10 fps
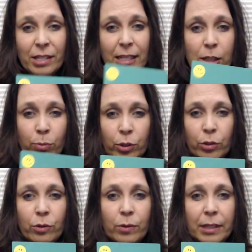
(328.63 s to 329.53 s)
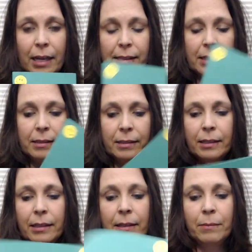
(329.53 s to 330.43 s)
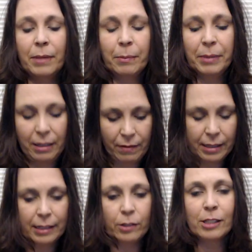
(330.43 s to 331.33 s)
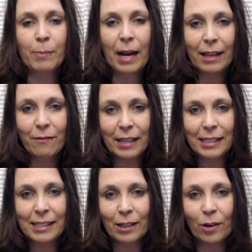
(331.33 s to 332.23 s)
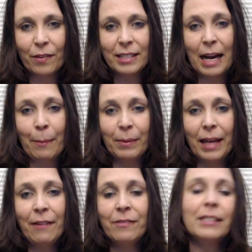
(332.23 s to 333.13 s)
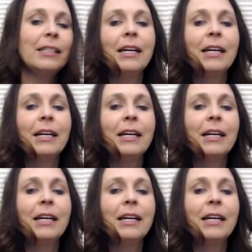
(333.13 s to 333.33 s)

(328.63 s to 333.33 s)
It's blue and has I believe a little smiley face sticker at the top left.